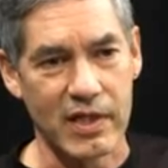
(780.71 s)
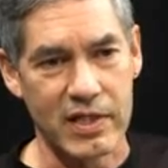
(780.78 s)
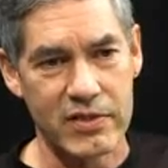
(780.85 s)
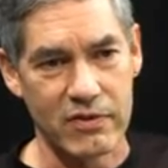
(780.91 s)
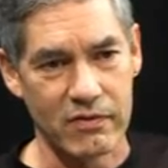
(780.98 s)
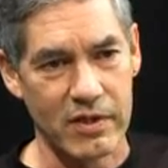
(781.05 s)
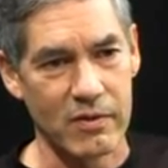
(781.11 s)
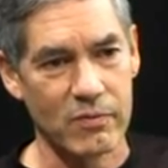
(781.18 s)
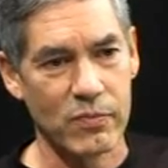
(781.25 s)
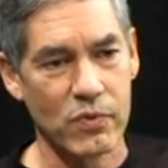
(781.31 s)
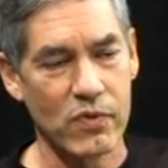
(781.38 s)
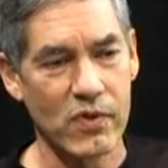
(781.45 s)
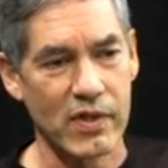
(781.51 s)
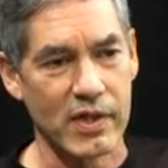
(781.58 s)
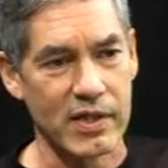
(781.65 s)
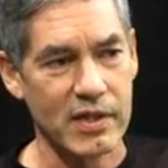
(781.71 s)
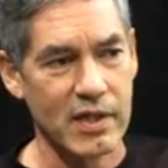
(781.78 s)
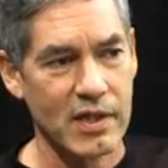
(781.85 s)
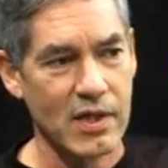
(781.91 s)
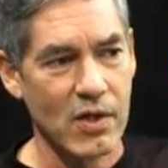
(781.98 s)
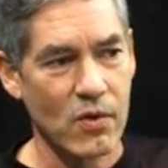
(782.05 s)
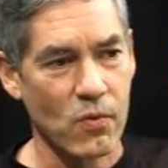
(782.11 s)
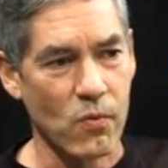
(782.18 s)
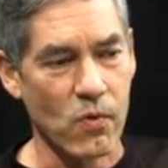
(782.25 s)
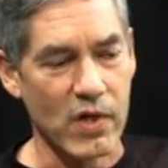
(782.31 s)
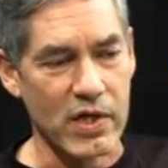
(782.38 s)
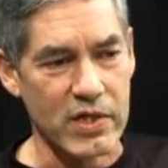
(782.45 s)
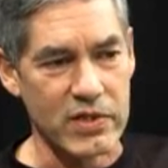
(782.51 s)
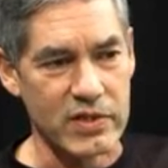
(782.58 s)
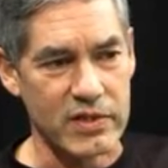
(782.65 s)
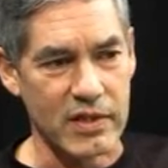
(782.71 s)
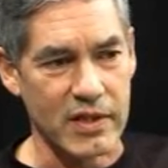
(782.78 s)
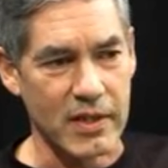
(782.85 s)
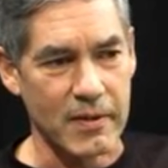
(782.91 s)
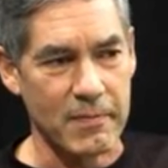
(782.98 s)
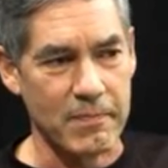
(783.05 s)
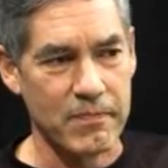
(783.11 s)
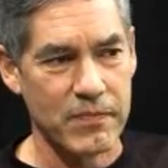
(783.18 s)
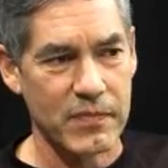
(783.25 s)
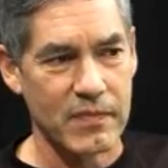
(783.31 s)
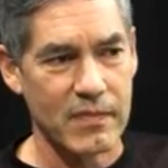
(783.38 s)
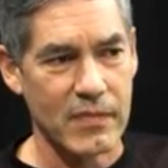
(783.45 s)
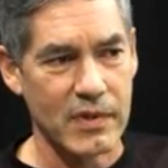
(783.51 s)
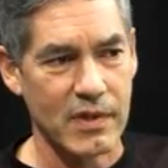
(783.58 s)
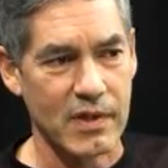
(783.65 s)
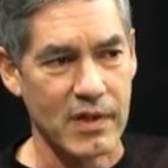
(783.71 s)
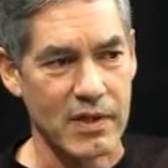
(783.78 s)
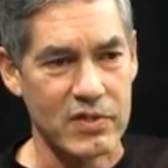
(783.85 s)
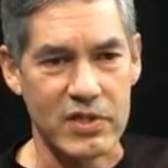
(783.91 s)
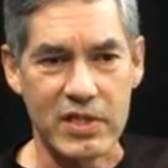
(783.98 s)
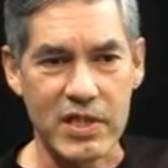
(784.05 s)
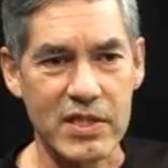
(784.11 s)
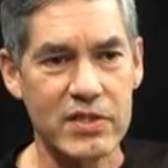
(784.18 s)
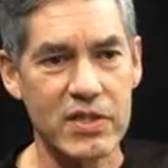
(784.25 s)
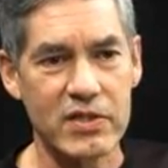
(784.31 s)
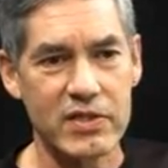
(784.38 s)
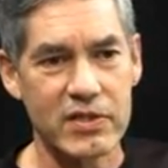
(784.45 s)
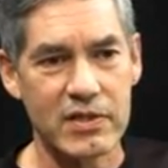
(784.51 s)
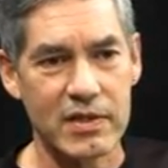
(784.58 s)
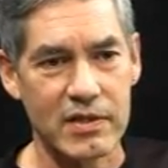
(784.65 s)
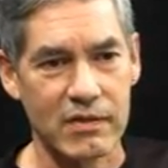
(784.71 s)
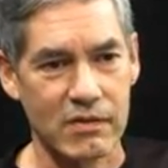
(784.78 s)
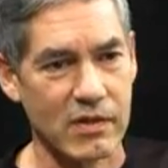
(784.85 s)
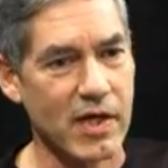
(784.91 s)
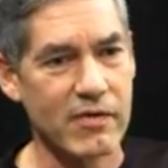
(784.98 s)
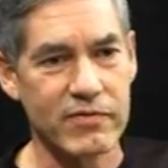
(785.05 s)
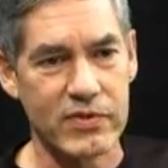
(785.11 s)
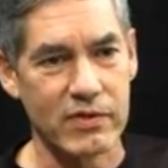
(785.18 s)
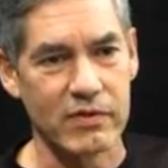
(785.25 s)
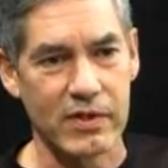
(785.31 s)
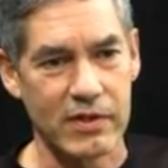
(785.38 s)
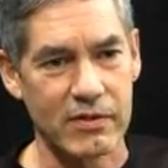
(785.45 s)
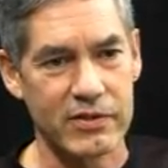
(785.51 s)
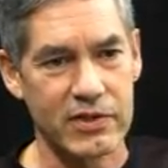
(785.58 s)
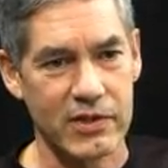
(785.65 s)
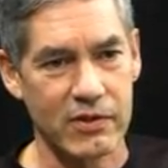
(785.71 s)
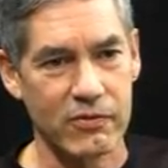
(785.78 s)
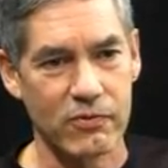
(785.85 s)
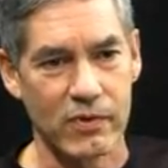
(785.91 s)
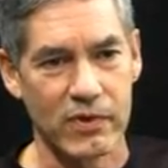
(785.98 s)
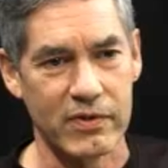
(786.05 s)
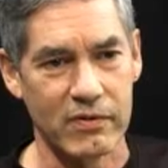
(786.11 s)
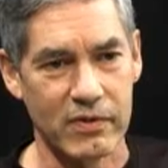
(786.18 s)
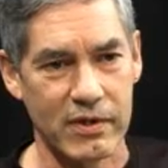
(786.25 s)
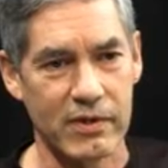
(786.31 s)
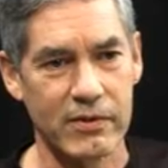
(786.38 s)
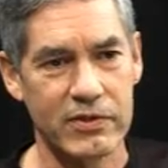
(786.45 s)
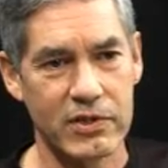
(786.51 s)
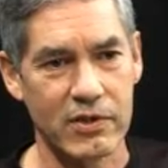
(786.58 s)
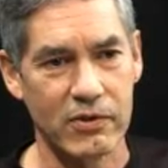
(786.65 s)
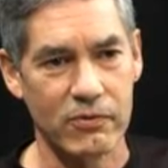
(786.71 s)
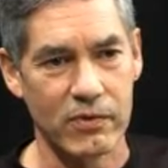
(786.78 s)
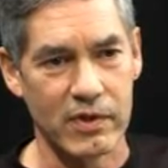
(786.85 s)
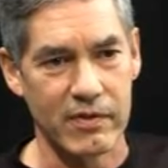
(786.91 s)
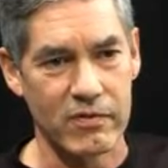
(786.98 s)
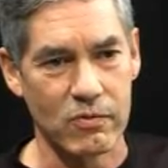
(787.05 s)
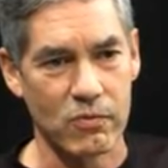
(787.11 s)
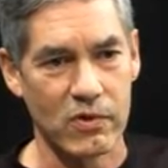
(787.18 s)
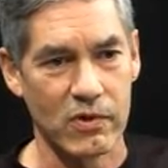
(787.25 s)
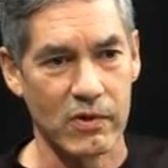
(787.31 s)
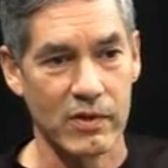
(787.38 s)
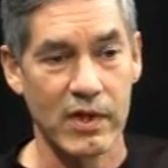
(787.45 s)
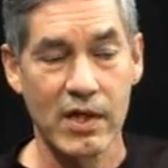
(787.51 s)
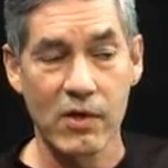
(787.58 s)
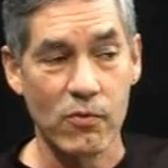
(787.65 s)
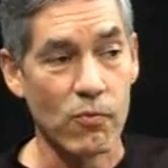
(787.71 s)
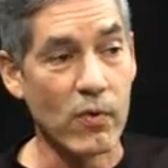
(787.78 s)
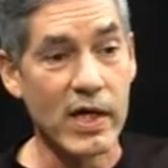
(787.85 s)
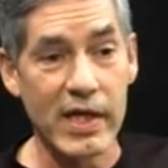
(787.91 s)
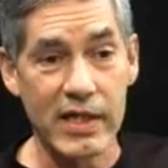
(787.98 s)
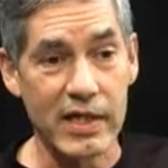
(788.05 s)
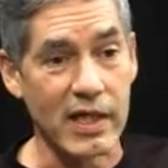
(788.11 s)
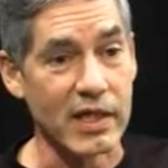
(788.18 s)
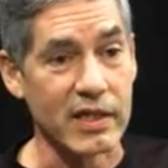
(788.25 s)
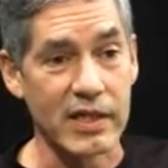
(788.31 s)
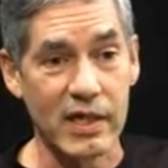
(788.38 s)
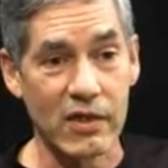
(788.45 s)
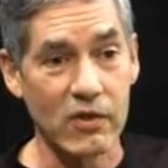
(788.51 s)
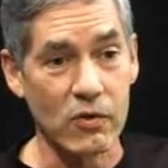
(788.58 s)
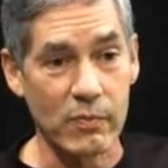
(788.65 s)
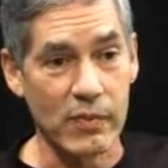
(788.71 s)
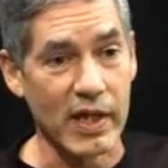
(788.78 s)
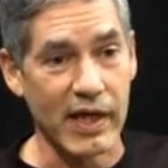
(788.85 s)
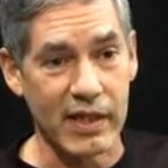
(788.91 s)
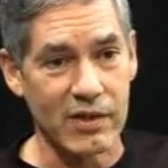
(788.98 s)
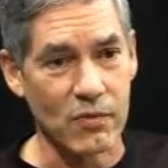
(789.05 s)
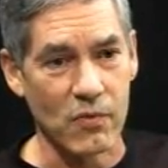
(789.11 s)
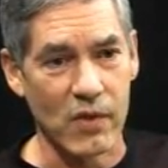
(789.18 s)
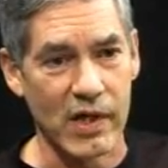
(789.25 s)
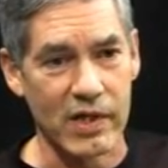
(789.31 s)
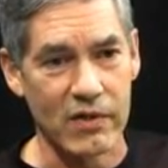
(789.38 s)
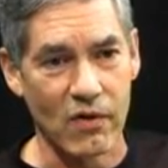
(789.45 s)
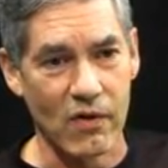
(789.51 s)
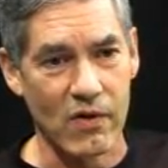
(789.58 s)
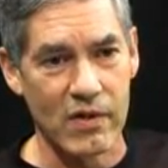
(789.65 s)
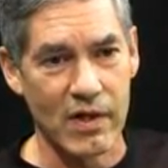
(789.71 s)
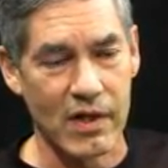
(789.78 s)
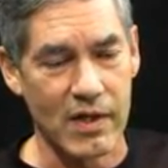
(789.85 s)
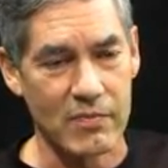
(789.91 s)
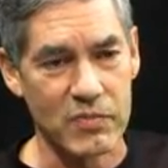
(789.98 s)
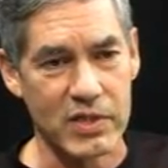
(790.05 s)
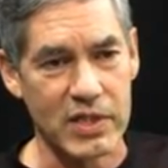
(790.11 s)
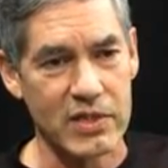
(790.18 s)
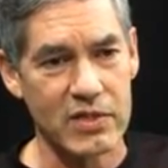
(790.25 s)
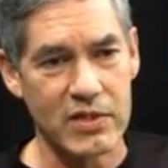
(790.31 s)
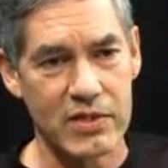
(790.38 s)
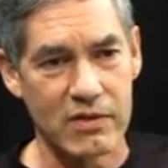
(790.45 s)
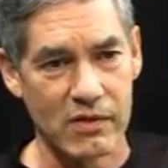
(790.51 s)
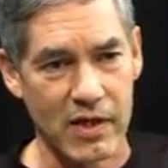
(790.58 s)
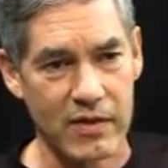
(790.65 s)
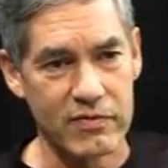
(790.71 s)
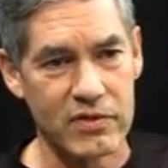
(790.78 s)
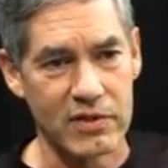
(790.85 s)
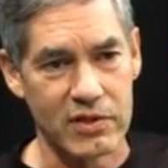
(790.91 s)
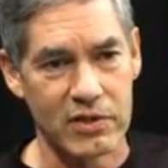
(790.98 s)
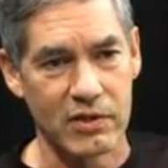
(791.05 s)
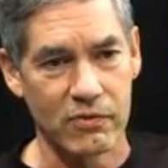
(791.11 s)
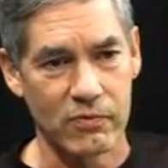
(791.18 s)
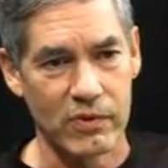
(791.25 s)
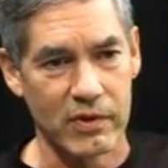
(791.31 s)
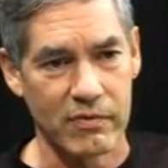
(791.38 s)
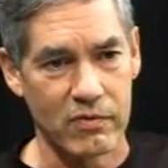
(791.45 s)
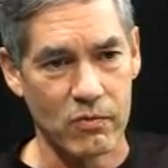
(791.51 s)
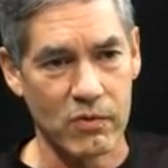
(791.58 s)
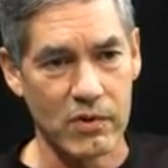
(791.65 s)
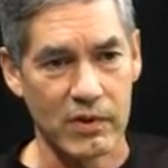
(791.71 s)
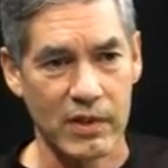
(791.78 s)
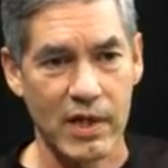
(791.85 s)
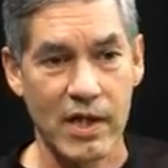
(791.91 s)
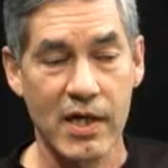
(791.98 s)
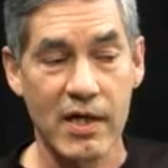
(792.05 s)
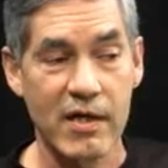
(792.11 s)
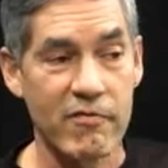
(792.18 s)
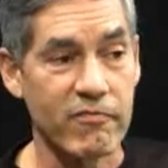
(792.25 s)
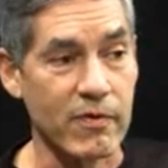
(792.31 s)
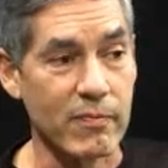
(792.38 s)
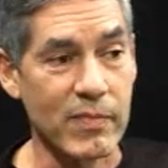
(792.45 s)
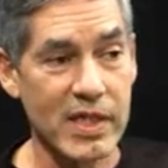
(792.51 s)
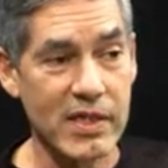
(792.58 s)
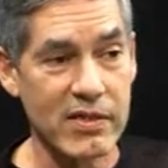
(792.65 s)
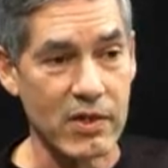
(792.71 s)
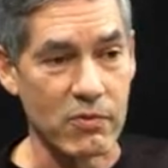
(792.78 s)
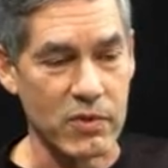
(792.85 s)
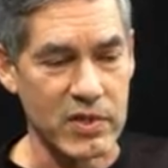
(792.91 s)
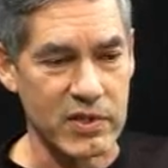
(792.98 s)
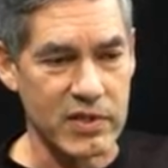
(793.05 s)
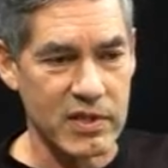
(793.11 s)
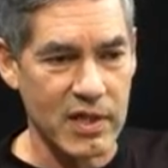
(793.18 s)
as a little boy was Jesus loves the little children of the world. Red and yellow, black and white, Jesus loves the children of the world. For me, there was